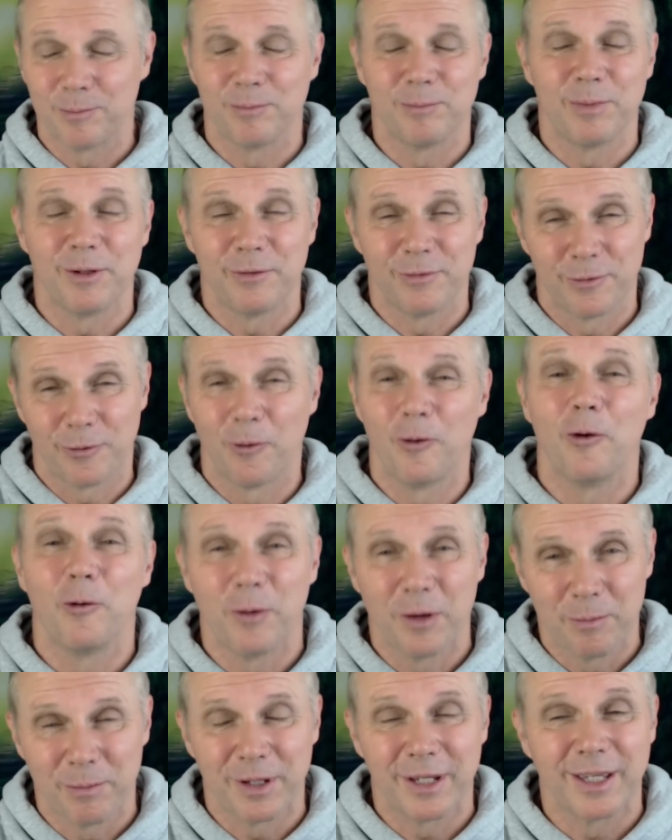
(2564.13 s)
before
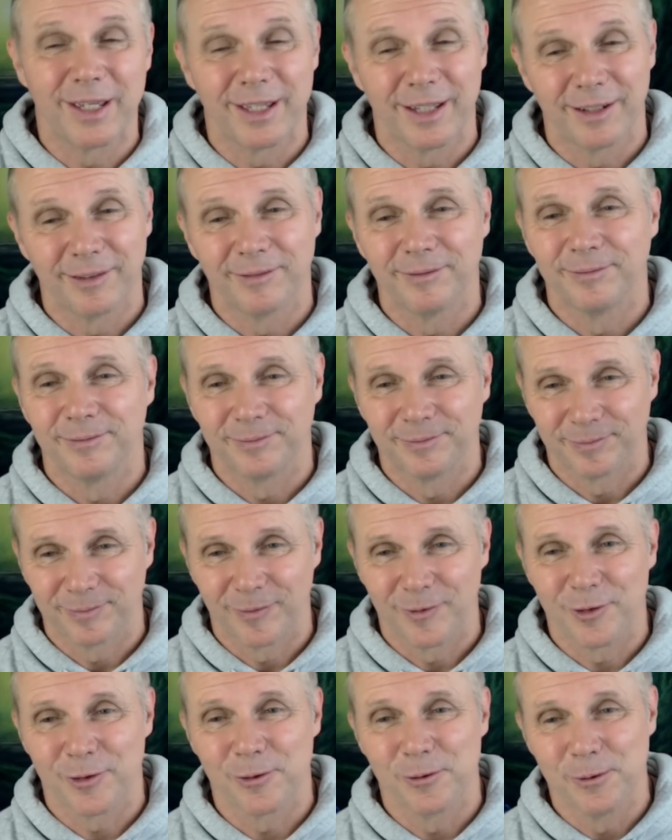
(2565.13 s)
we begin
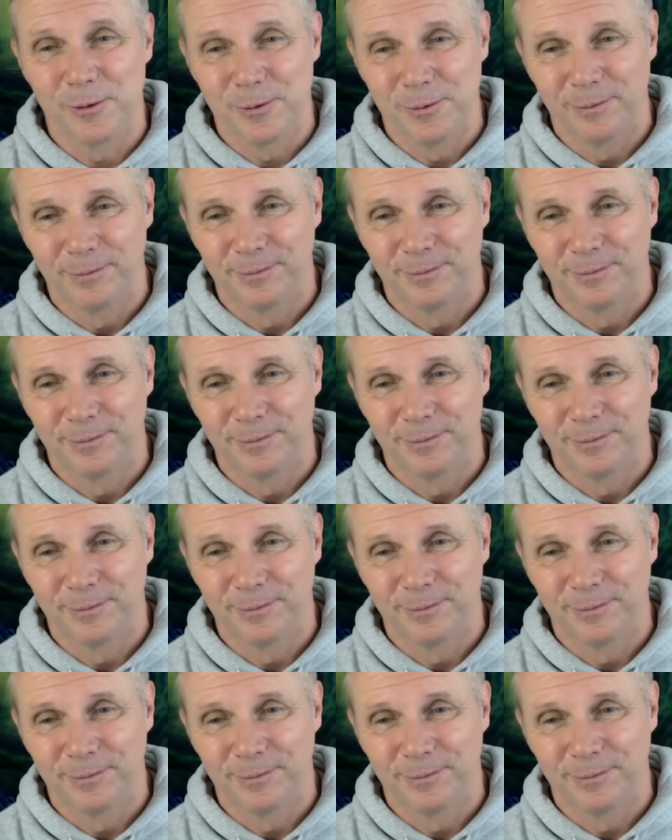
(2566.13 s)
too.